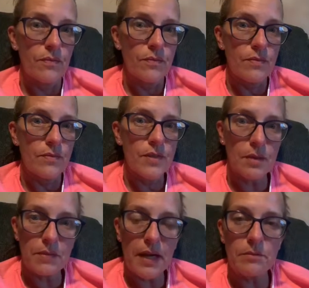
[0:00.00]

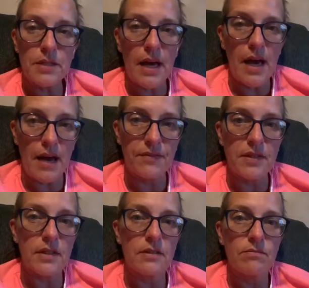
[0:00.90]
sometimes I have
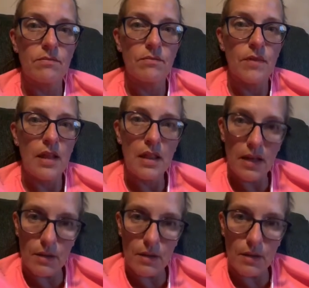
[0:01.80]
to think